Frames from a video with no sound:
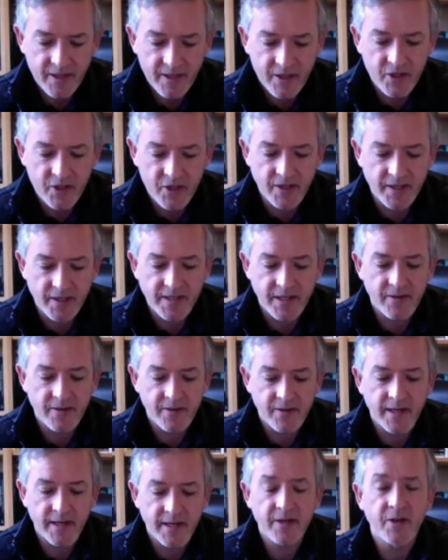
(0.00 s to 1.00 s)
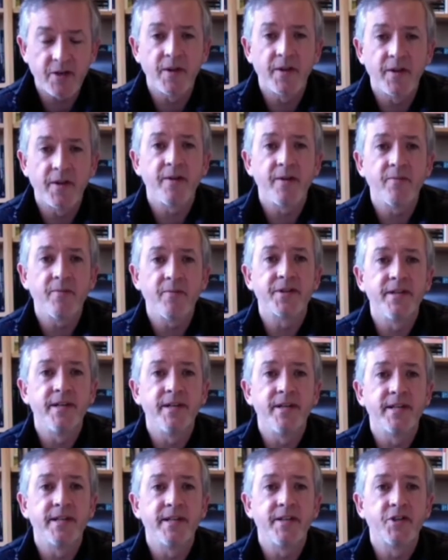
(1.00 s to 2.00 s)
Good. So I don't know whether that was
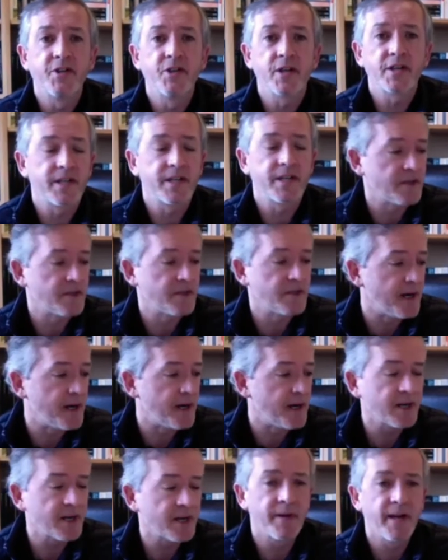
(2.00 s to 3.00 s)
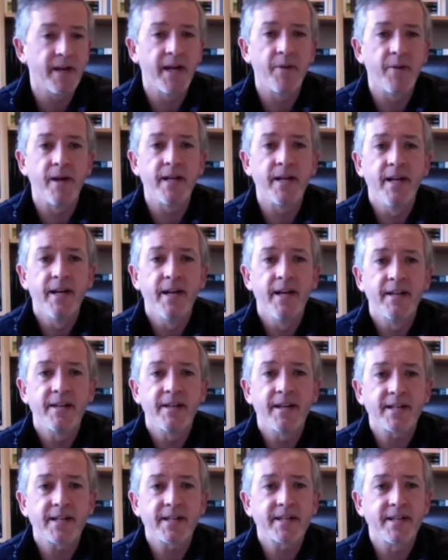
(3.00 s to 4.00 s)
uh, did justice to Bach, but anyway,
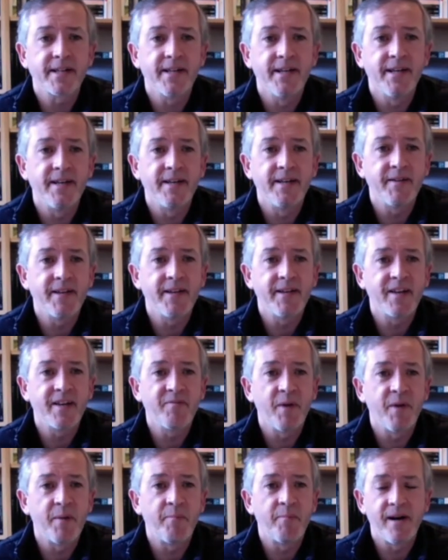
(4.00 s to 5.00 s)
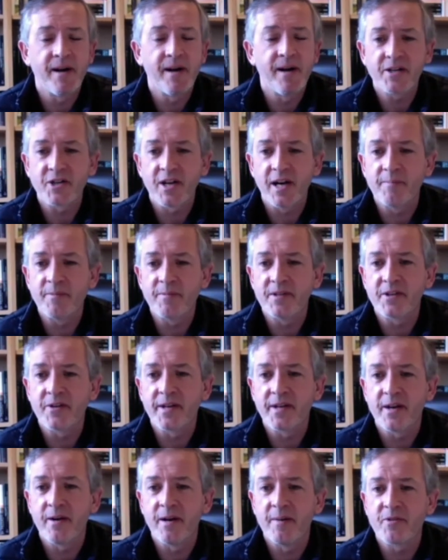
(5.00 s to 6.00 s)
that's uh, the end of my Bach chapter.
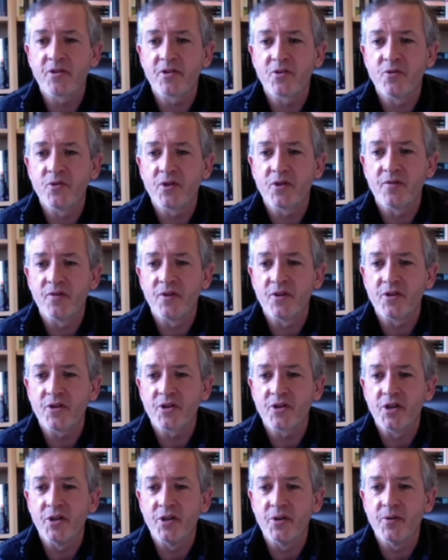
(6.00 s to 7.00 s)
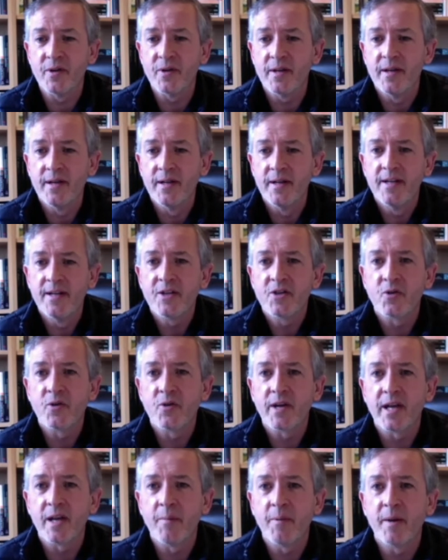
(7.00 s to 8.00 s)
So now I'm sort of on to
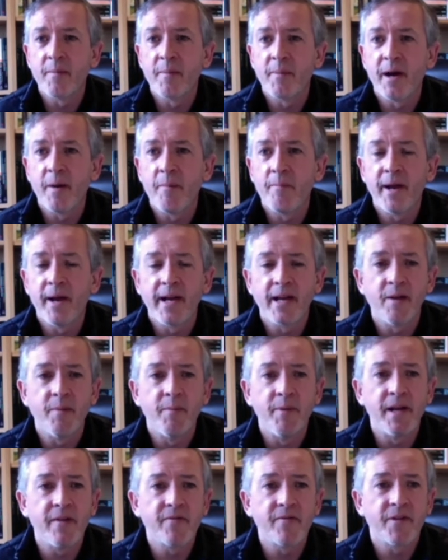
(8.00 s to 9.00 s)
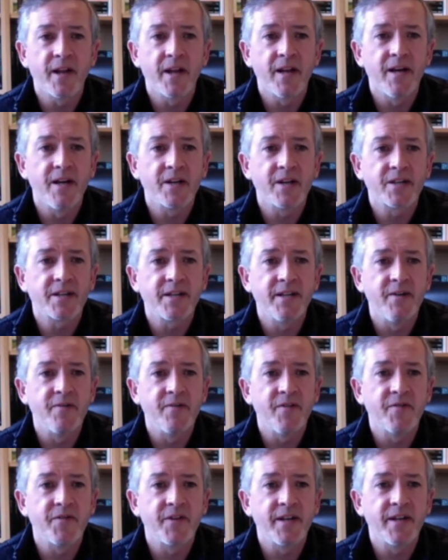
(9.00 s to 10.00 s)
talking a bit about Benga Beat for the last you know
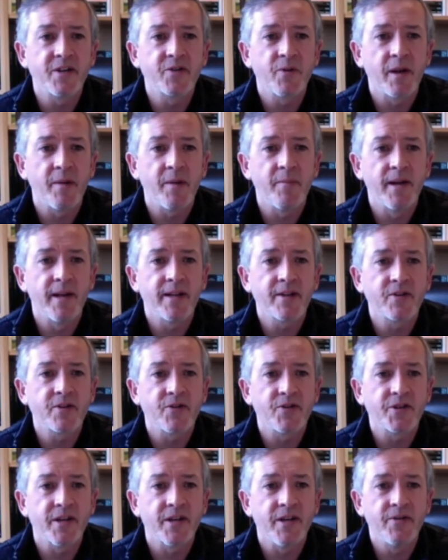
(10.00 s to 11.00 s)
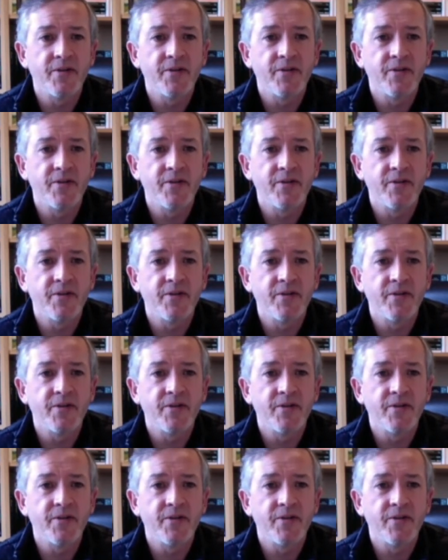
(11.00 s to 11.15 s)
15, 20 minutes or so.